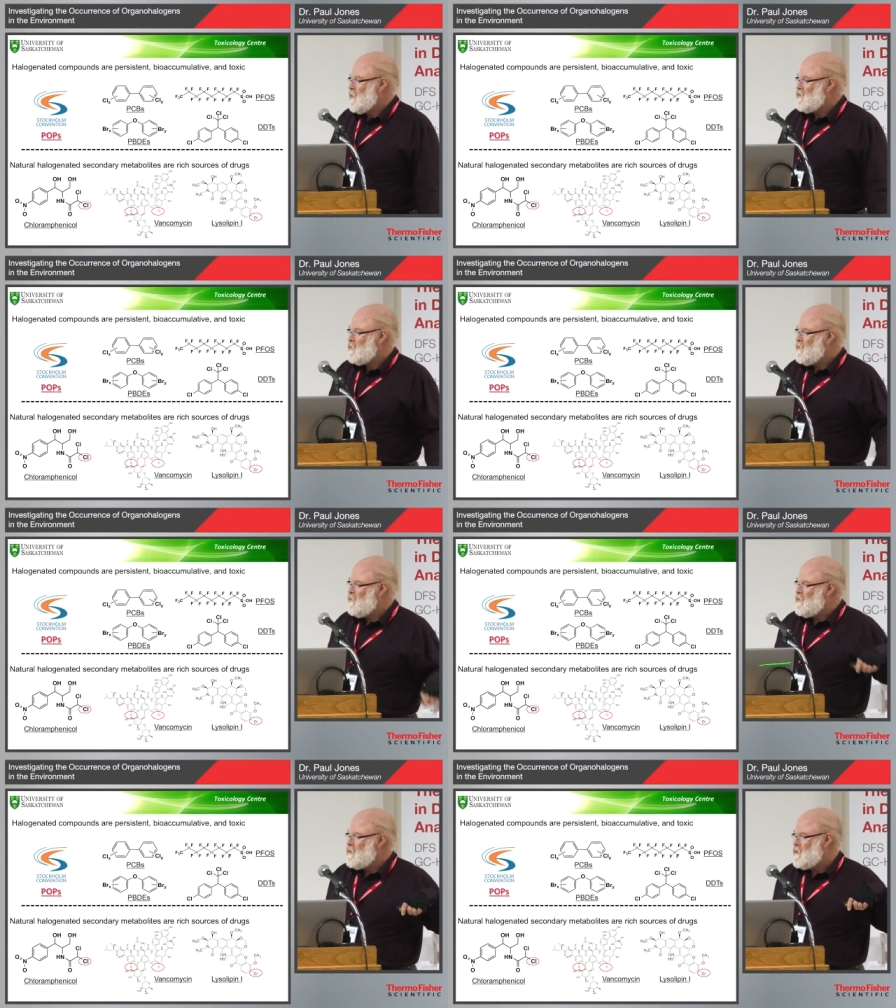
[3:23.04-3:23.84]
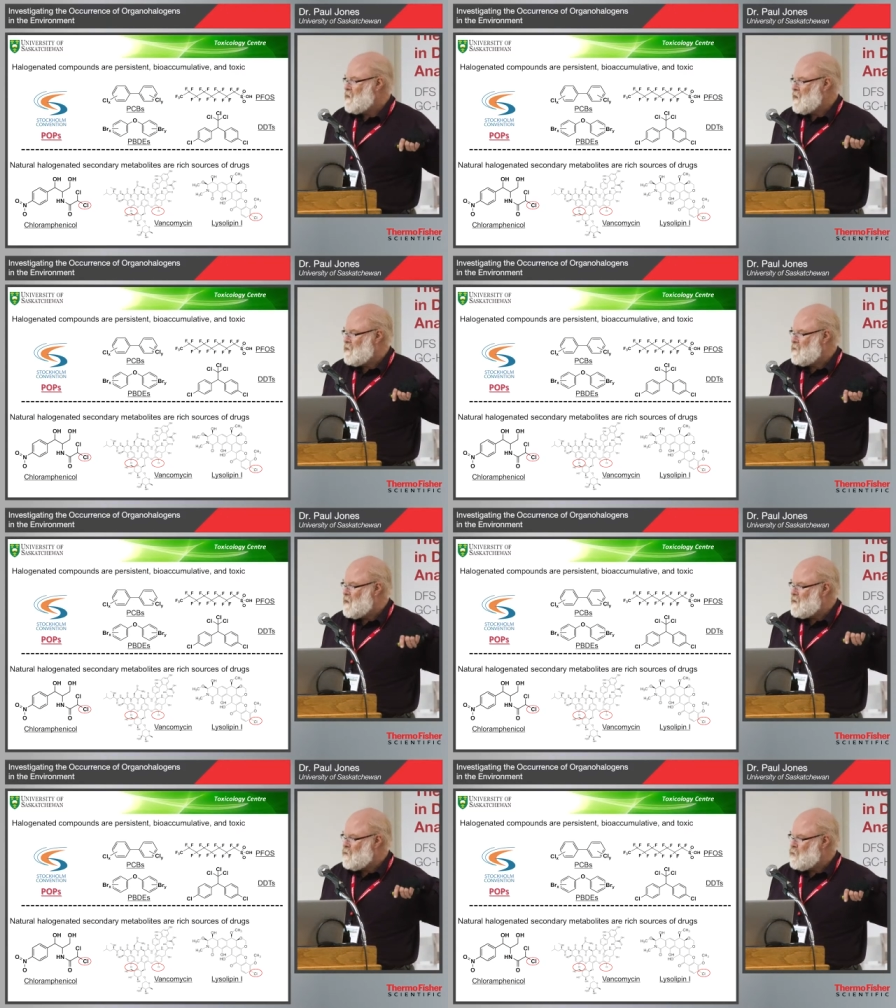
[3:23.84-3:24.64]
some of the, the
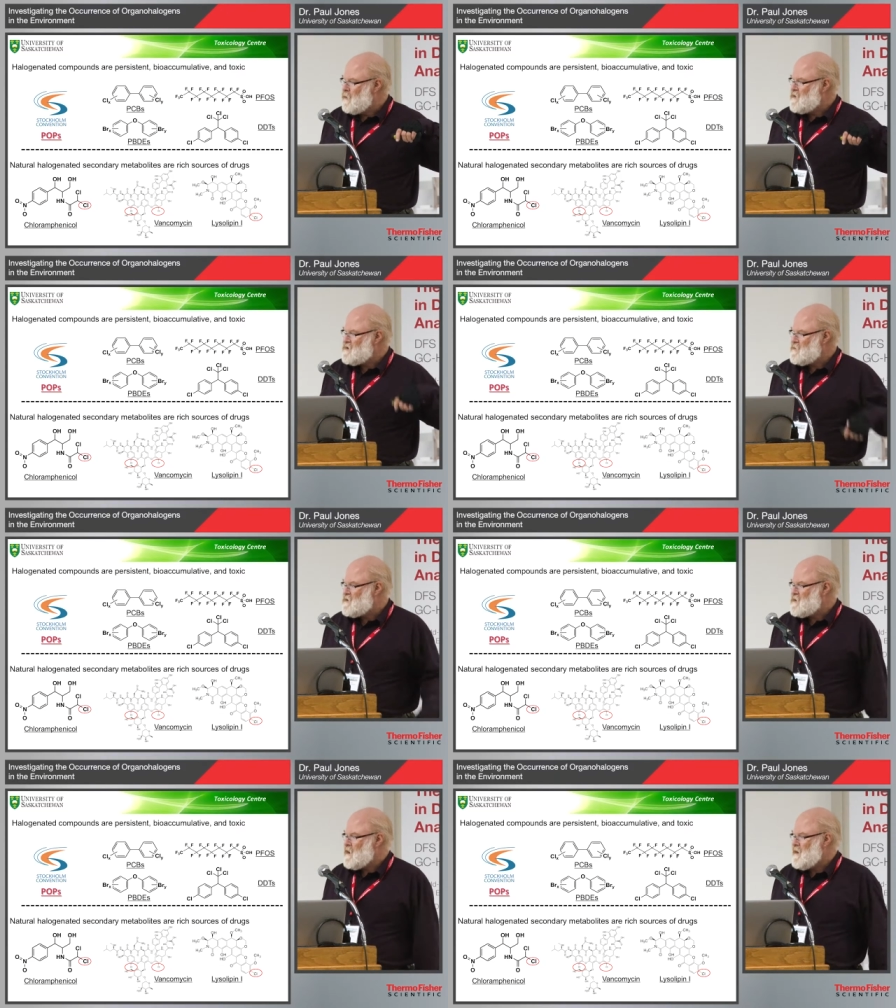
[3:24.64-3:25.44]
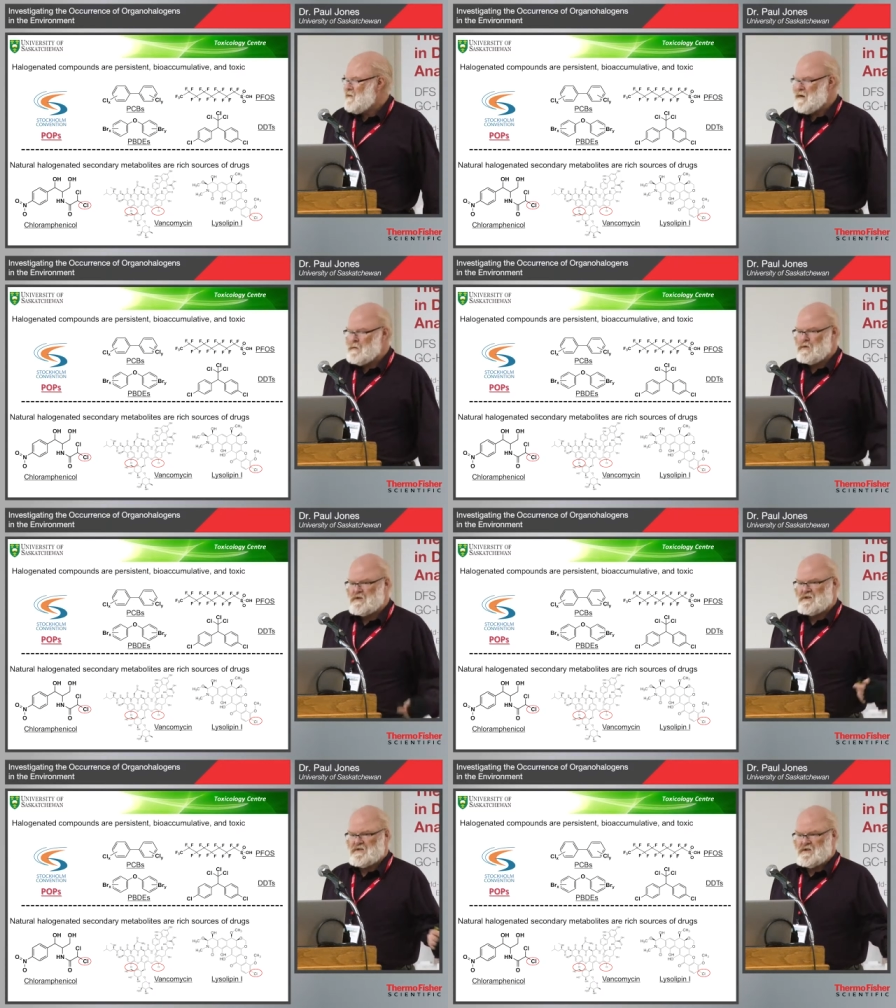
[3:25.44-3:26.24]
microorganisms that are able to
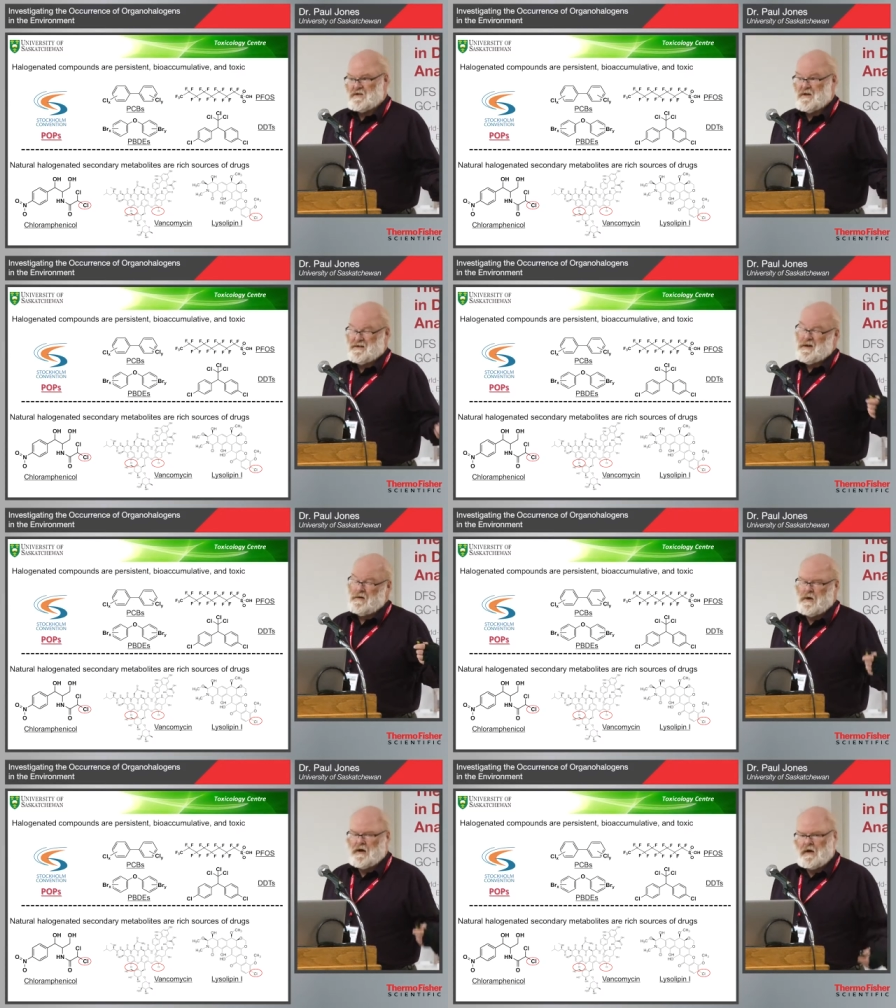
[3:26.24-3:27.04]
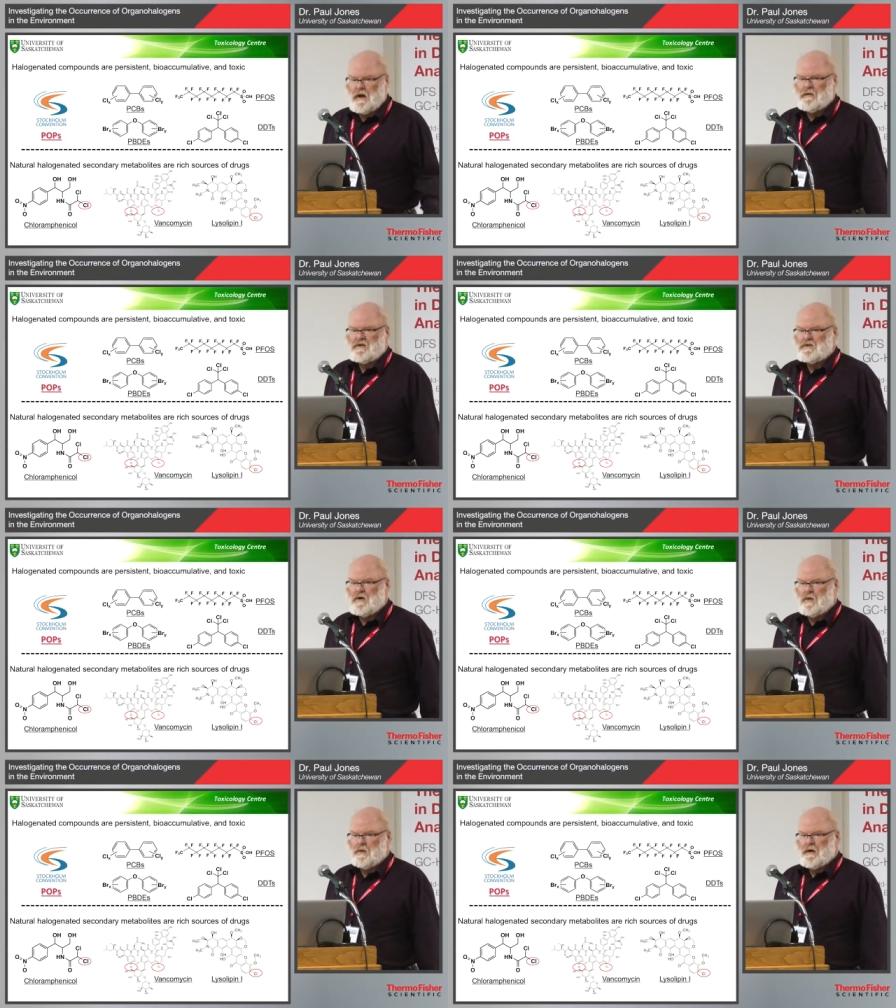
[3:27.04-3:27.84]
synthesize and to break down these
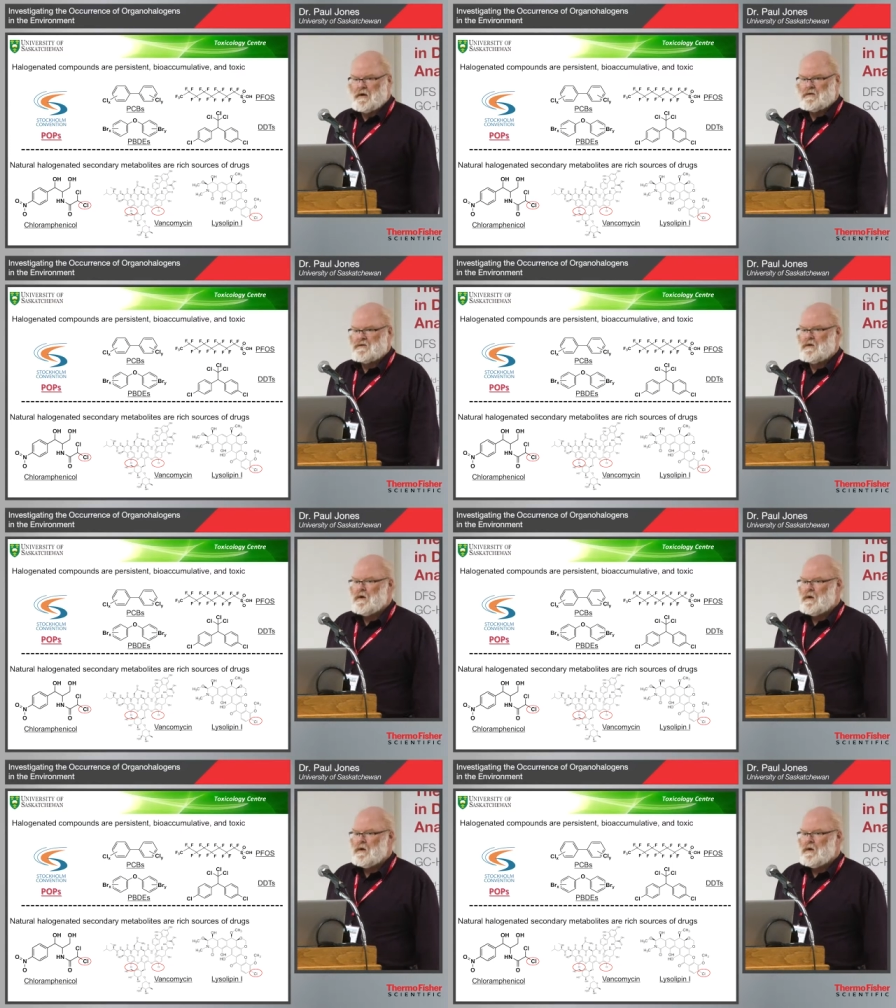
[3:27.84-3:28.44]
compounds